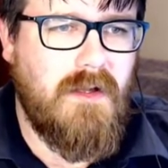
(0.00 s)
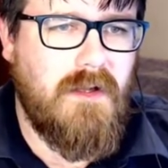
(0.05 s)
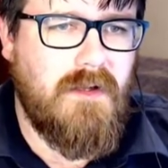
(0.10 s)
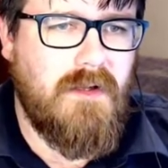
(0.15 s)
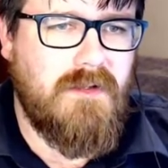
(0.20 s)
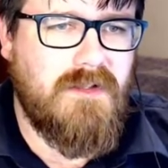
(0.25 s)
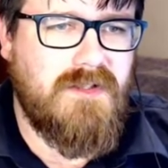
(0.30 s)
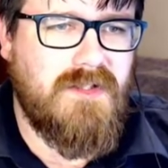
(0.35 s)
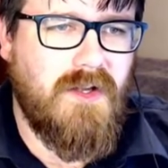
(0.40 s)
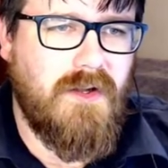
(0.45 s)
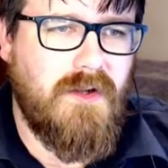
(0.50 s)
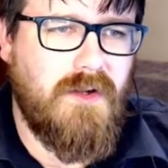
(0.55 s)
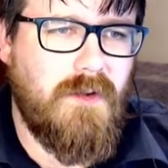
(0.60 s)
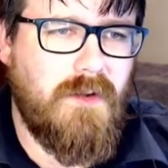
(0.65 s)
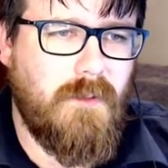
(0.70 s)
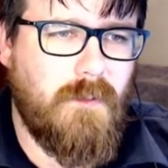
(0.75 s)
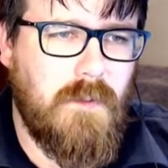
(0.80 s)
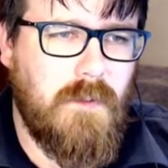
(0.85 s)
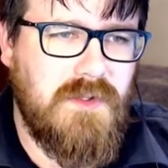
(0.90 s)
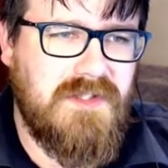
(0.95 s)

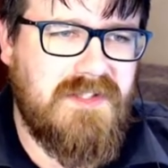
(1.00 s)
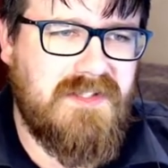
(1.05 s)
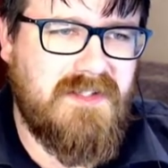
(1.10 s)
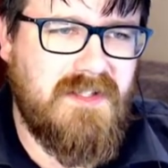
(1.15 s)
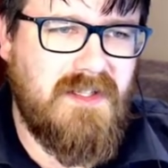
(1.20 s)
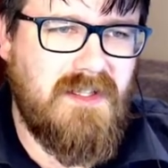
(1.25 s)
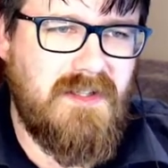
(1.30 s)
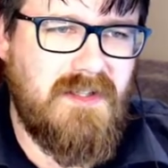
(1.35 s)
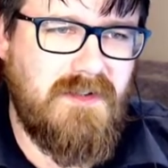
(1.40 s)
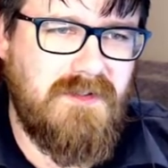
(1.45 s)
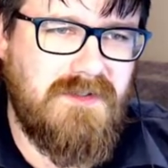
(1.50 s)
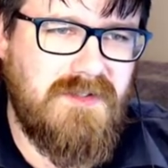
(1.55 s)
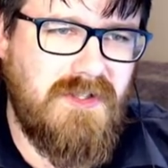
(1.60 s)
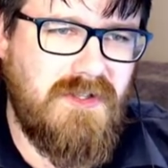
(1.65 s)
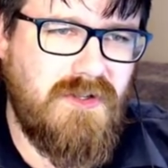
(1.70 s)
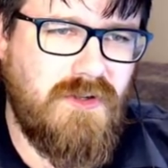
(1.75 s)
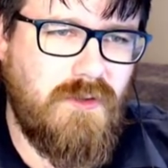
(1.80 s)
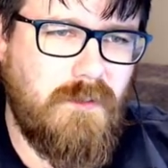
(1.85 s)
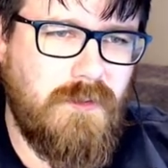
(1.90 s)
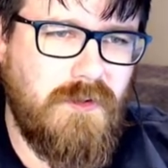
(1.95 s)
So we're still using
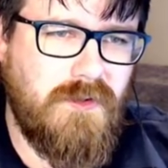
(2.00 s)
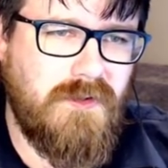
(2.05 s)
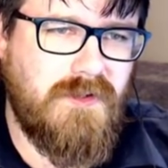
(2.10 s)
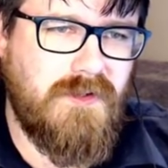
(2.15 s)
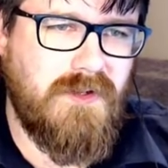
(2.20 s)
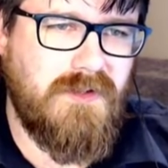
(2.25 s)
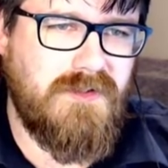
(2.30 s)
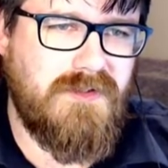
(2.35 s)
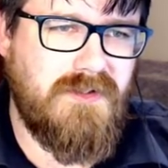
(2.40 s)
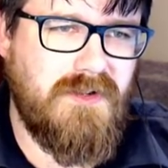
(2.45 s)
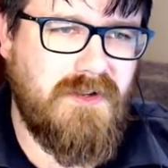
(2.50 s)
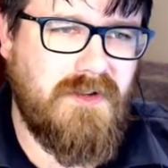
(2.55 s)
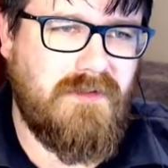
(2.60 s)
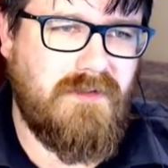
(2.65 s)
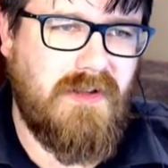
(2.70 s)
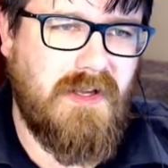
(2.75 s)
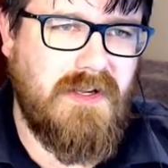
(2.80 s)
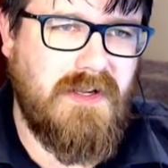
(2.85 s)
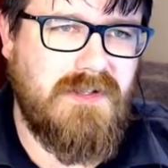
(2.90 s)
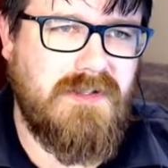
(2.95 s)
new burnt toast
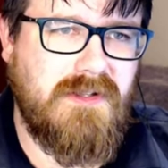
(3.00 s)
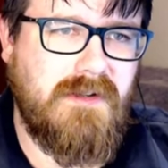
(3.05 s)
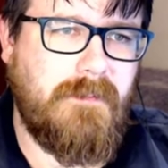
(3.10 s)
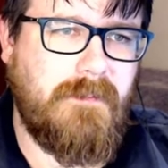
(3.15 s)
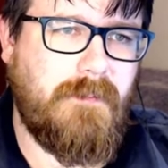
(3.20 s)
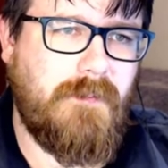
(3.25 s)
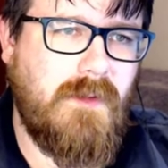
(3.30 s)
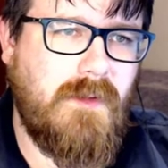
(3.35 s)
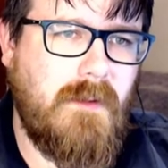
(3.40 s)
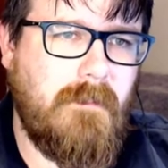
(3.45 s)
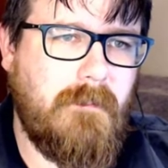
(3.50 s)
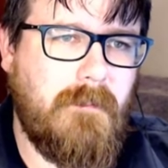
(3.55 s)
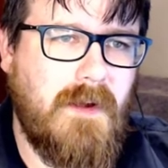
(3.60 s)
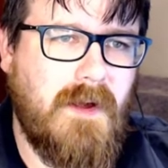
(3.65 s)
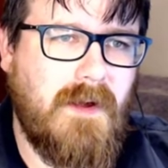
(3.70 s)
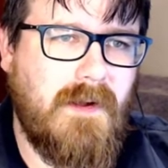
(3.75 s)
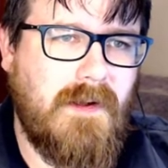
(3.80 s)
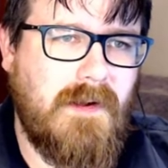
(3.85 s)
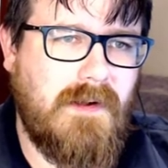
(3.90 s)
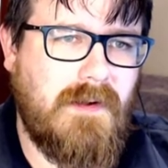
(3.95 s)
notification,
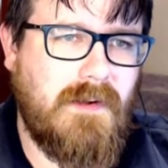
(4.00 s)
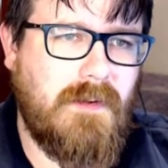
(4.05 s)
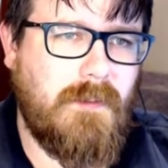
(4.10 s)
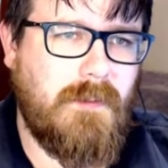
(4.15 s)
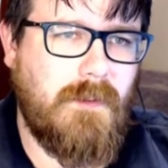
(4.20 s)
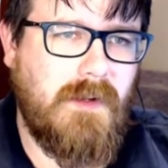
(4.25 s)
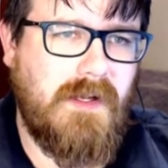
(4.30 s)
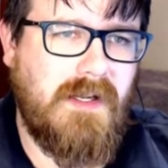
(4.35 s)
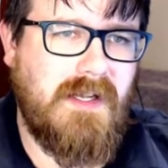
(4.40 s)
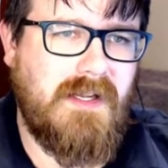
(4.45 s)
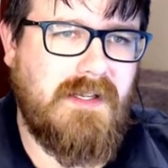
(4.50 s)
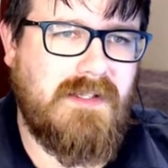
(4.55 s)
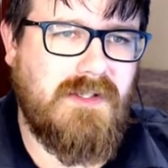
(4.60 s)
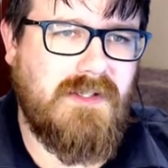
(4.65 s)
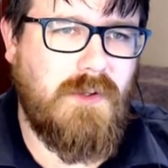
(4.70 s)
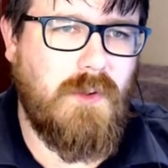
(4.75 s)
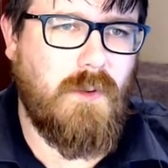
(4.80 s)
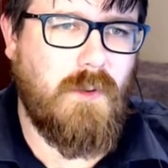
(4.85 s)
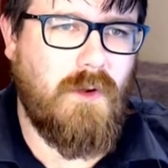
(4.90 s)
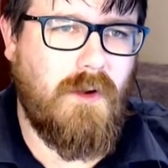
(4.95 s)
but we need to
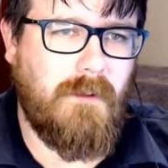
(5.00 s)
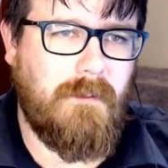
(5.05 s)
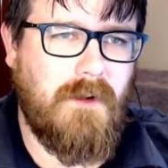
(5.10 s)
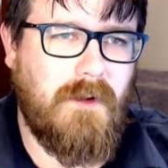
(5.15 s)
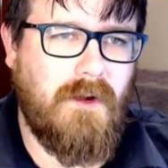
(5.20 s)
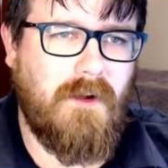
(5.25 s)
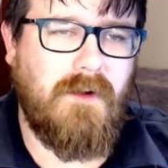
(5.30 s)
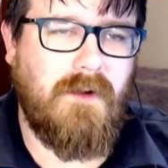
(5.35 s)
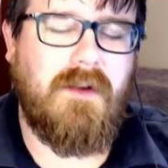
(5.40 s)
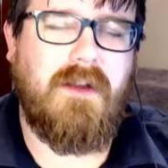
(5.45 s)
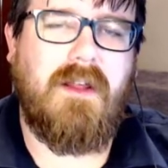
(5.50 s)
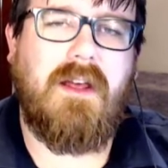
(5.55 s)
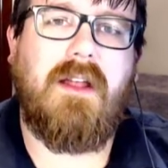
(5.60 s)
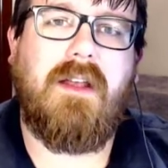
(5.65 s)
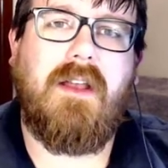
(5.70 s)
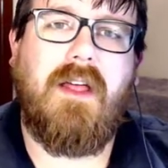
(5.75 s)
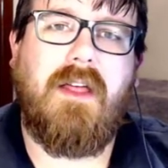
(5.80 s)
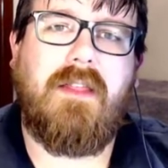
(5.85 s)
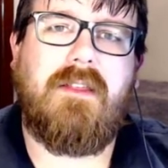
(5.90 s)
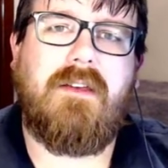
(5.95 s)
call upon
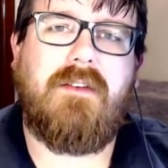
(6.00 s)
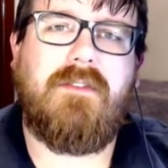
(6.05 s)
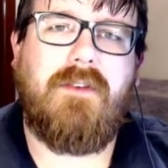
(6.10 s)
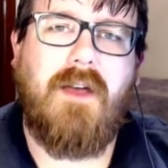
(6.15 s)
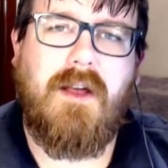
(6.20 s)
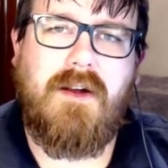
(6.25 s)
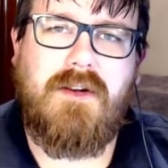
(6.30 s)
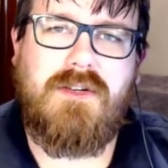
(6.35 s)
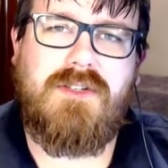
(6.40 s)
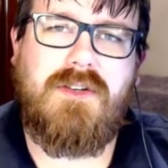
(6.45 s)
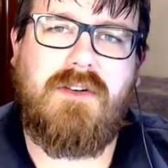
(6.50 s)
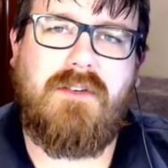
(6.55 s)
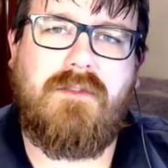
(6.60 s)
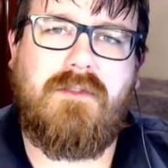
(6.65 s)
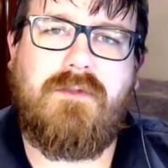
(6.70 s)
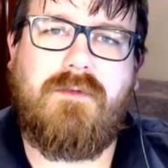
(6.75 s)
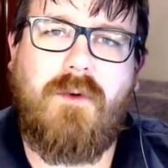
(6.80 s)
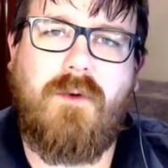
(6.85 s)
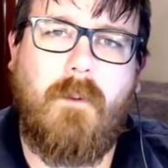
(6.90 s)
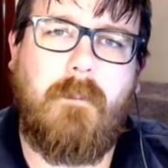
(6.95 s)
another function
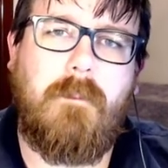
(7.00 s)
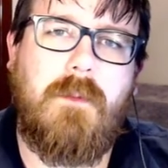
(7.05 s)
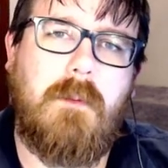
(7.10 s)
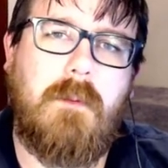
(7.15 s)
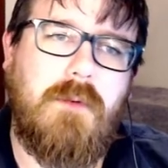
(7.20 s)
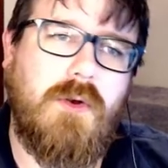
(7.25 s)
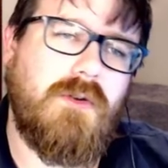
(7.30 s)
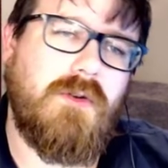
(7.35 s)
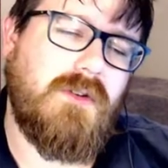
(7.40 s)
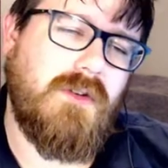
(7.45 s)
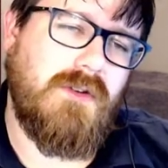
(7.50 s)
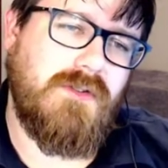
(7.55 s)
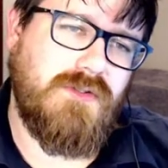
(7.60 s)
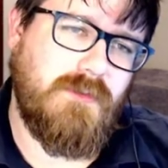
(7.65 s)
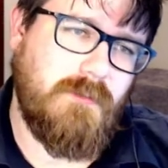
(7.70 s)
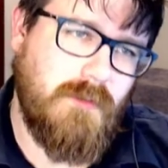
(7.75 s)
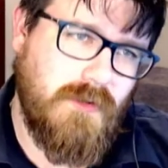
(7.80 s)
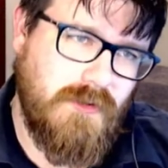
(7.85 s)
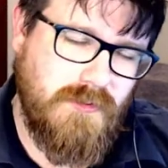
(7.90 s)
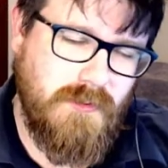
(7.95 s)
from the burnt
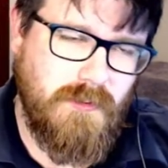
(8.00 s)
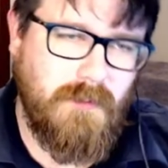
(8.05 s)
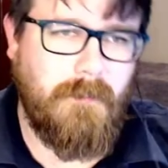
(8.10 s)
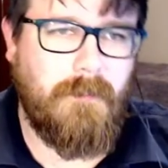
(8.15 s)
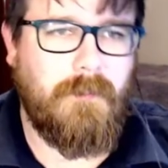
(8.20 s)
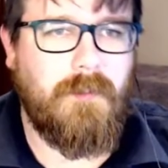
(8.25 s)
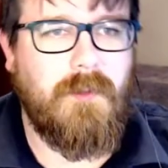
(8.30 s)
toast module,